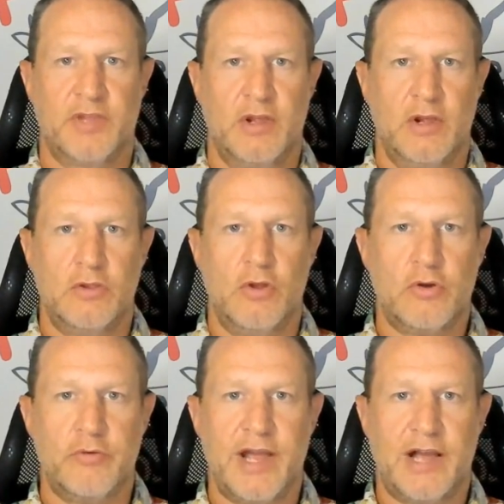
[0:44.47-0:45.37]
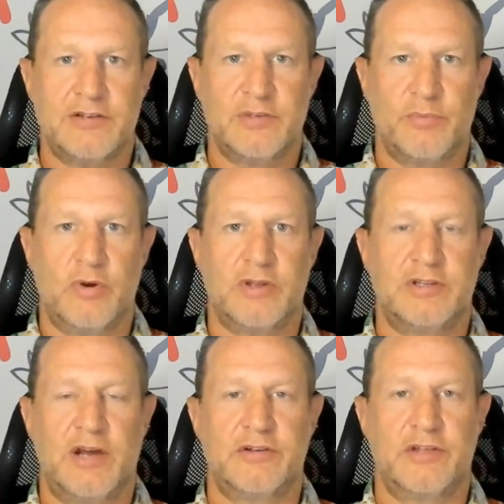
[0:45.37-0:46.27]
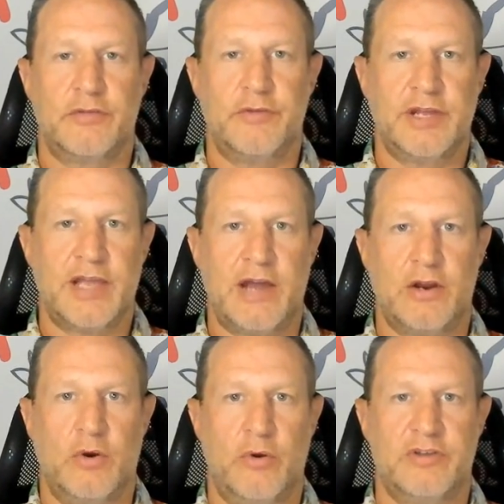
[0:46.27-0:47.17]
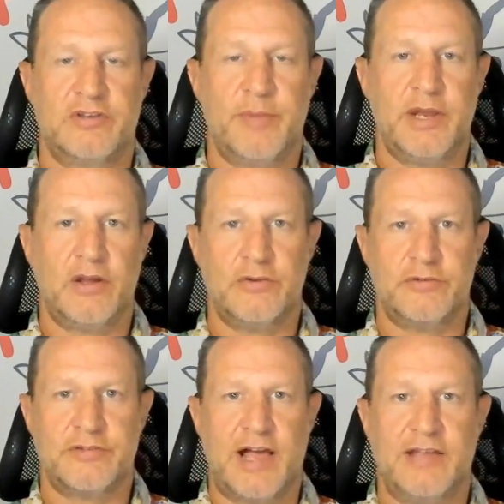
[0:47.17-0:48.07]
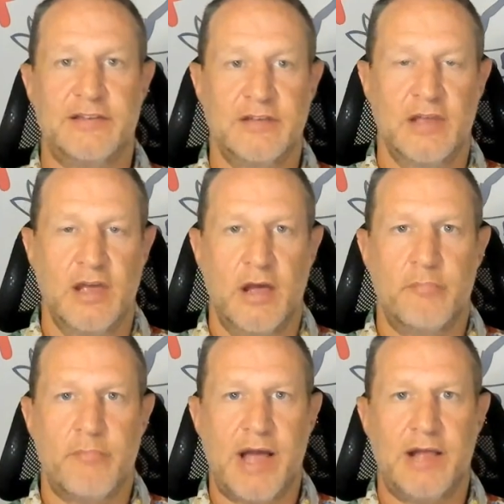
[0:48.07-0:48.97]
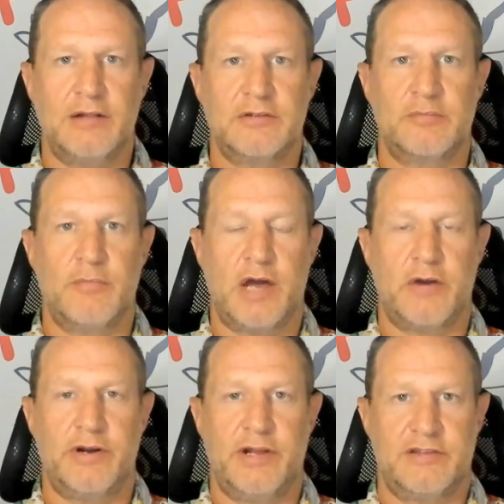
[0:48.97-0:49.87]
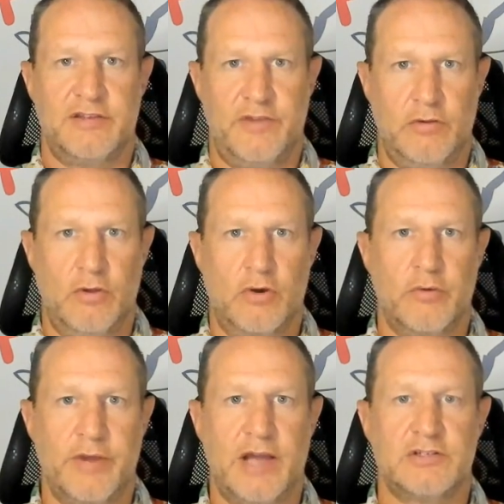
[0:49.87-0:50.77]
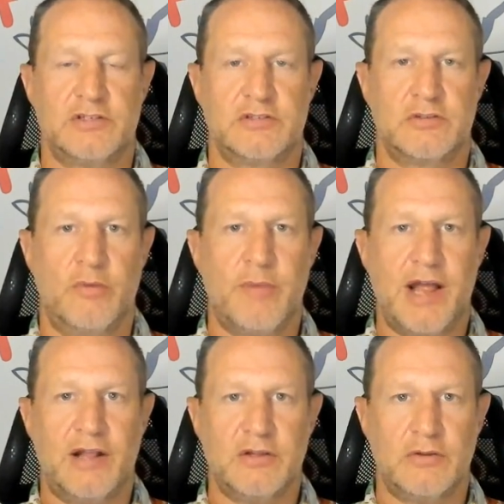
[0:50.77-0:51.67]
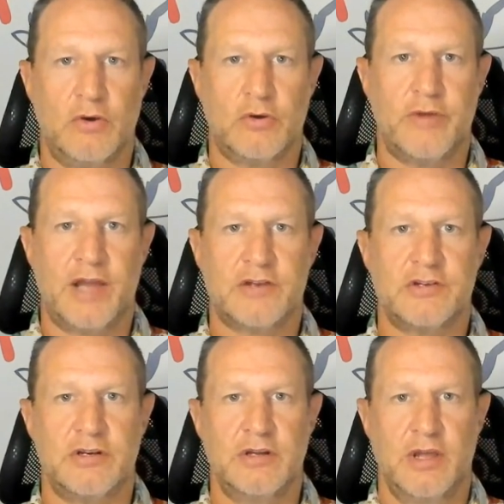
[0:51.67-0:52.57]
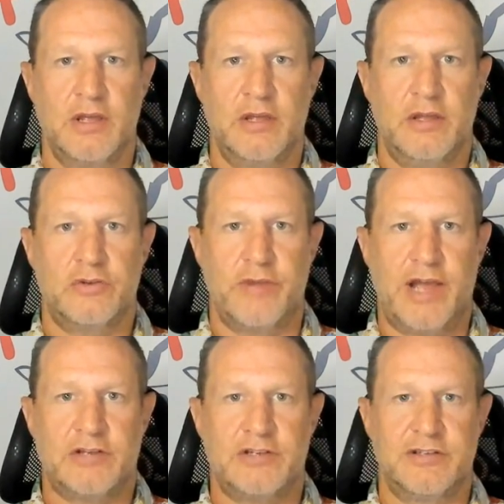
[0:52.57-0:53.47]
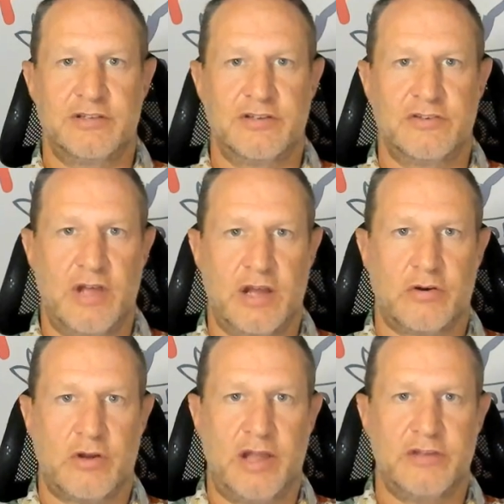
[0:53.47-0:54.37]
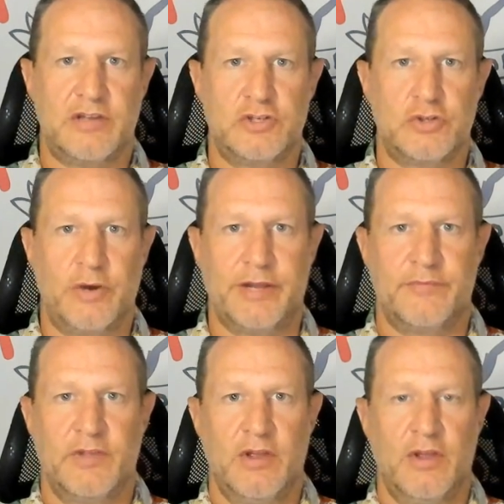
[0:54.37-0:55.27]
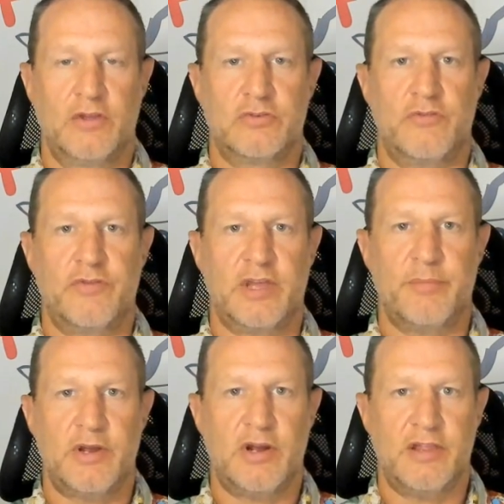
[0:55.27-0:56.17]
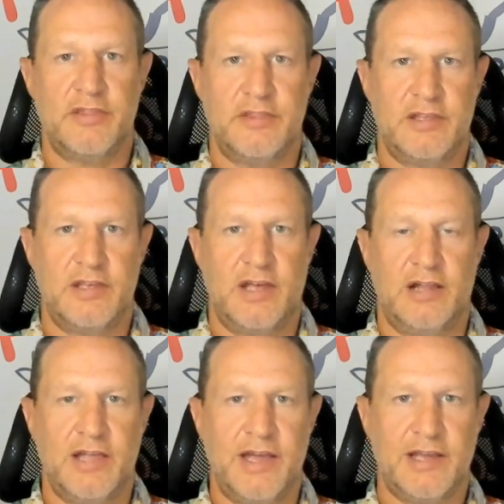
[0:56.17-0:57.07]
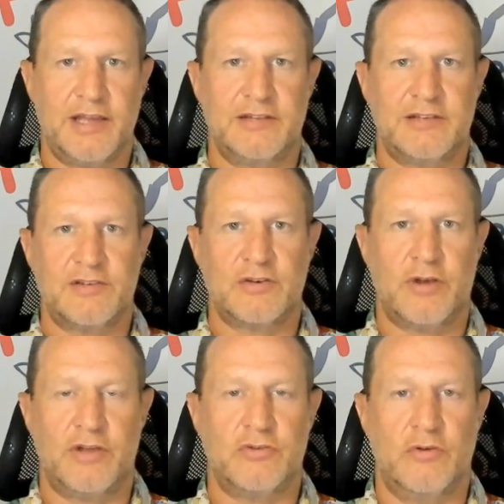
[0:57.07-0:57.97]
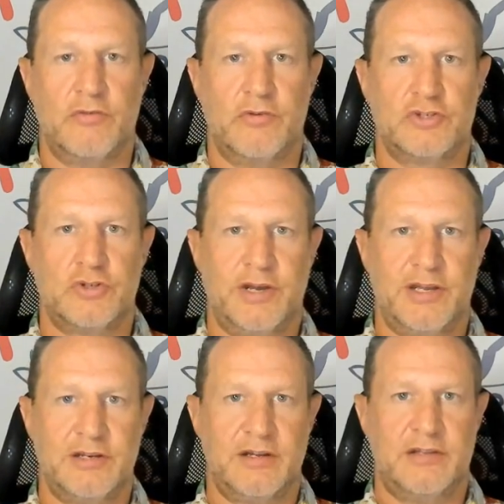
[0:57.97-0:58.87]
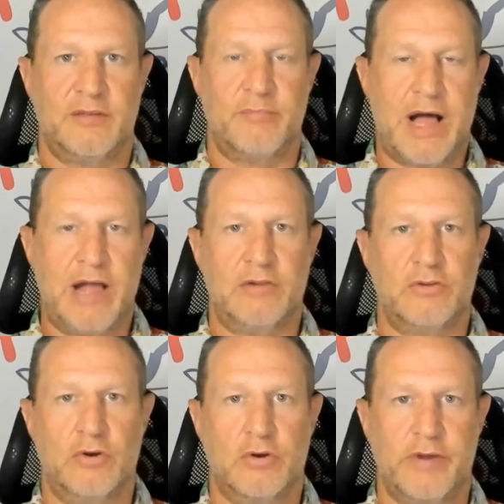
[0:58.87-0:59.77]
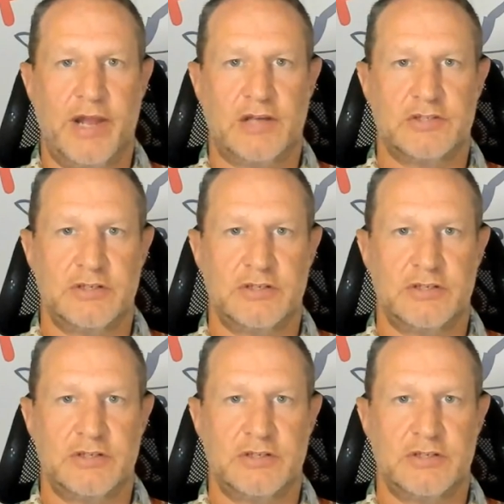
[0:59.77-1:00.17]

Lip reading: Local reactions are broken down into three categories depending on their size: mild, moderate, and severe local reactions. So a mild local reaction is a reaction that does not cross a joint. So if you get bit on the leg and it doesn't cross over a joint, it's a mild local reaction.